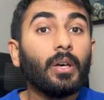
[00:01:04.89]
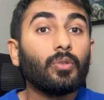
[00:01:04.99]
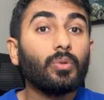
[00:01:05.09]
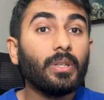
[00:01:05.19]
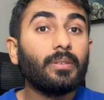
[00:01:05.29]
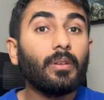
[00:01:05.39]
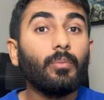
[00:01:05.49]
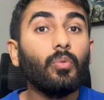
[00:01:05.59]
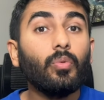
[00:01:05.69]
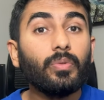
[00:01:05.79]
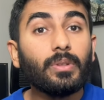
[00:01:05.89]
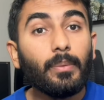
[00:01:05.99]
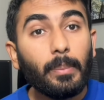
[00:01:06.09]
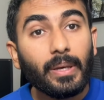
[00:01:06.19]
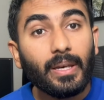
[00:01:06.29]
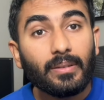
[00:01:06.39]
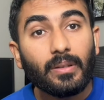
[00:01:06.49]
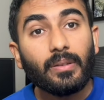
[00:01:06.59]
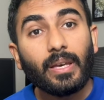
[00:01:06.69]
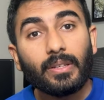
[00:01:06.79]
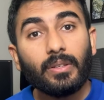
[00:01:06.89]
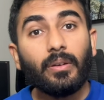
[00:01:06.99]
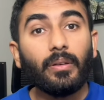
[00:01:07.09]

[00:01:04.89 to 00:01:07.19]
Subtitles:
So this removes the biggest rejection